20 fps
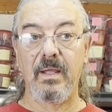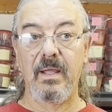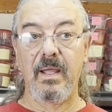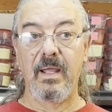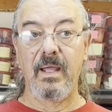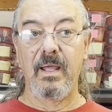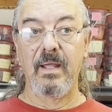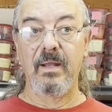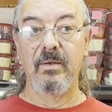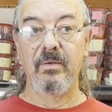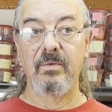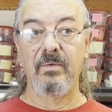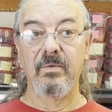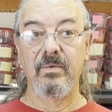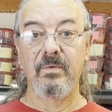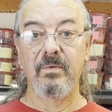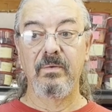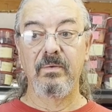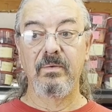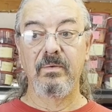and
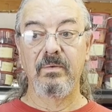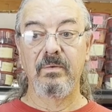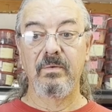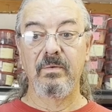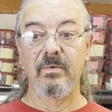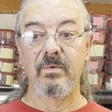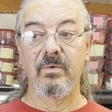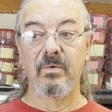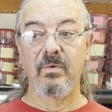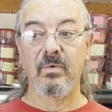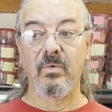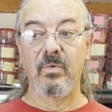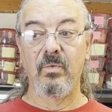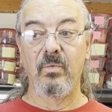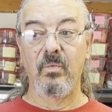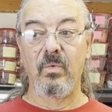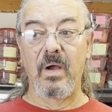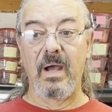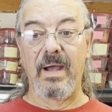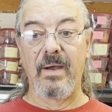
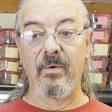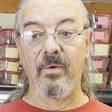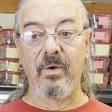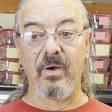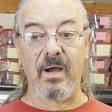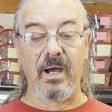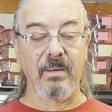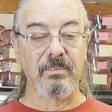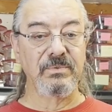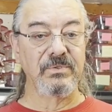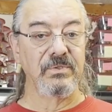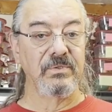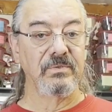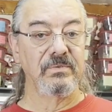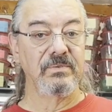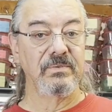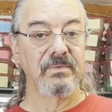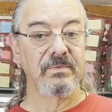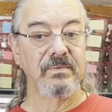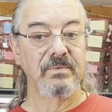our
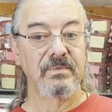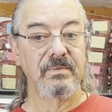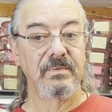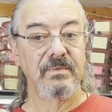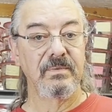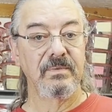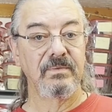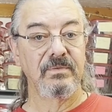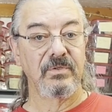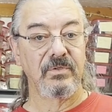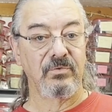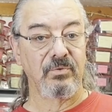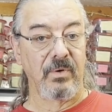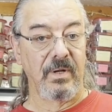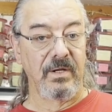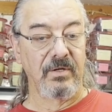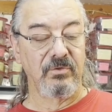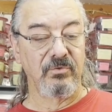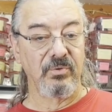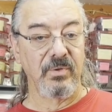options to try
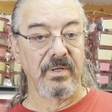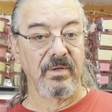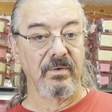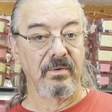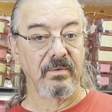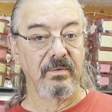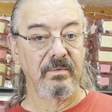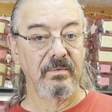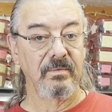to trigger